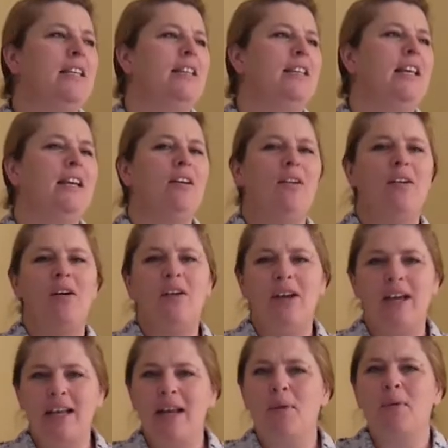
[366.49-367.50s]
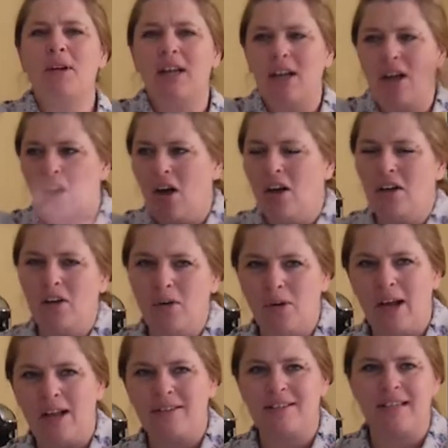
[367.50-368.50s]
they go, okay, now we're gonna all go
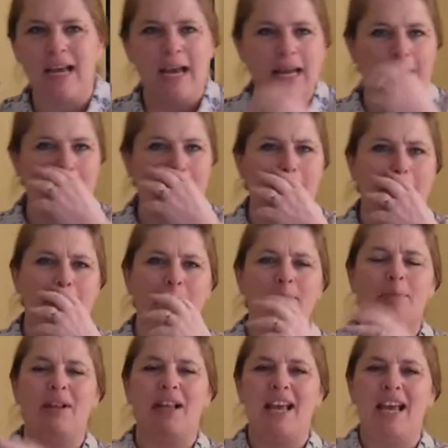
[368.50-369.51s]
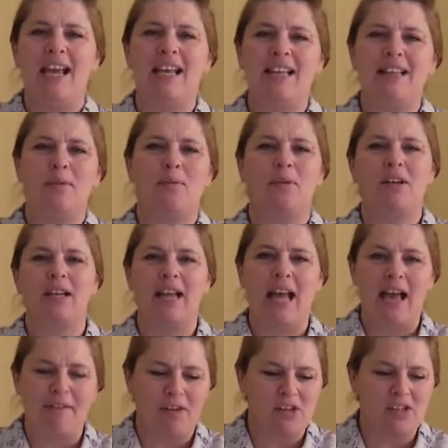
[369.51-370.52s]
outside and play, and then we're gonna
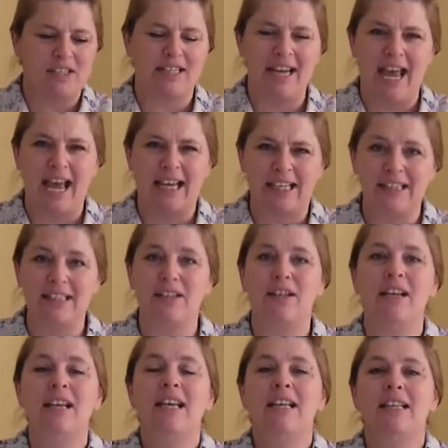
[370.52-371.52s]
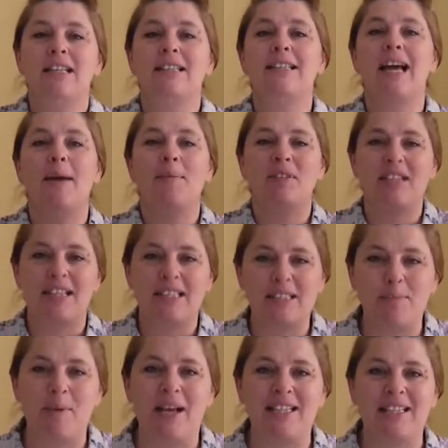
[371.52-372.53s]
have our snack, and then the time it takes
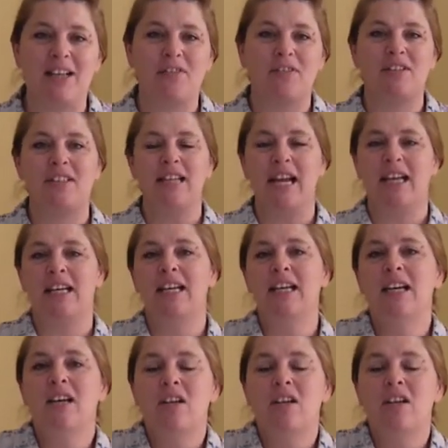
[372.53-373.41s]
to pass out the snack.